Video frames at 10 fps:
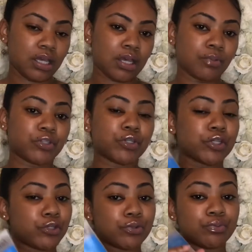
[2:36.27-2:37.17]
which you can
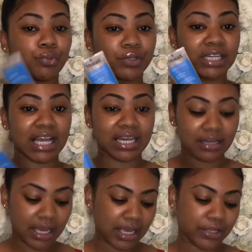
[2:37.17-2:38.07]
use morning and
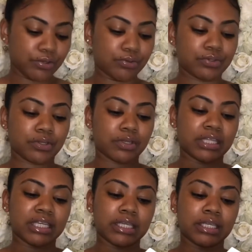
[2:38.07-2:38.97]
night, I use
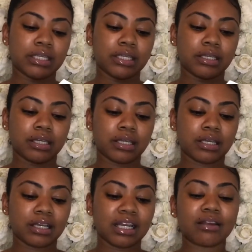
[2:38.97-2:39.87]
the
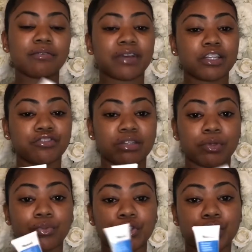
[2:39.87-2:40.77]
clarifying treatment,
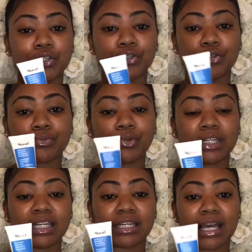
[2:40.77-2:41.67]
which you can use morning
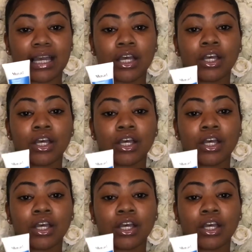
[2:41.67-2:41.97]
and night.